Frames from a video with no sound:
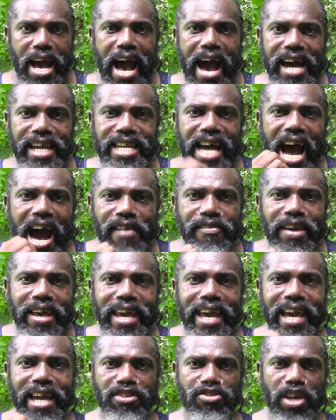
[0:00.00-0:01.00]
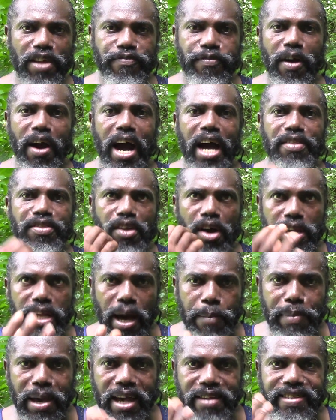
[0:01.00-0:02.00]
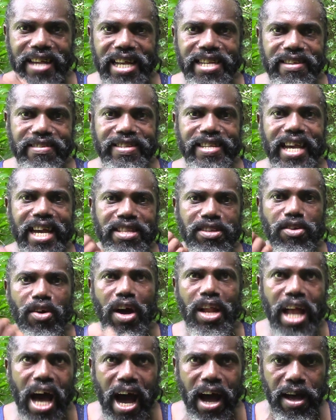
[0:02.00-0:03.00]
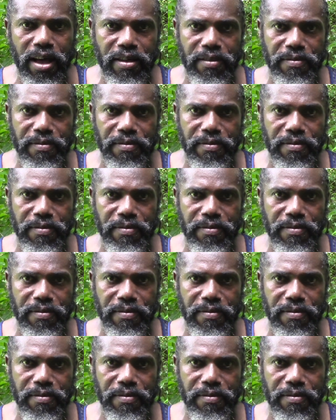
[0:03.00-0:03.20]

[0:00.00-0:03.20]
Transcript: and have hatred for another based on his skin color.